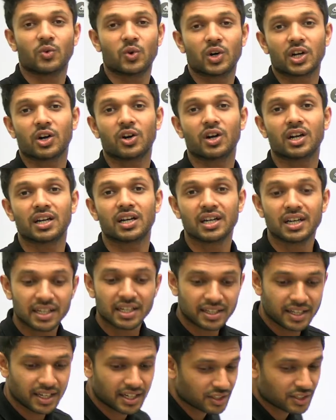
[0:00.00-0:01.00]
What all
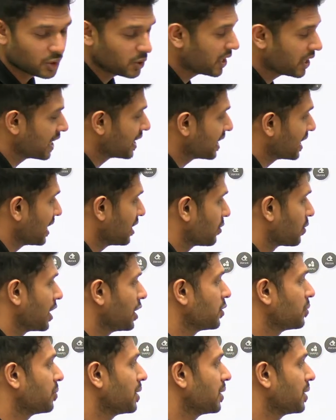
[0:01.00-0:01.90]
things you can get while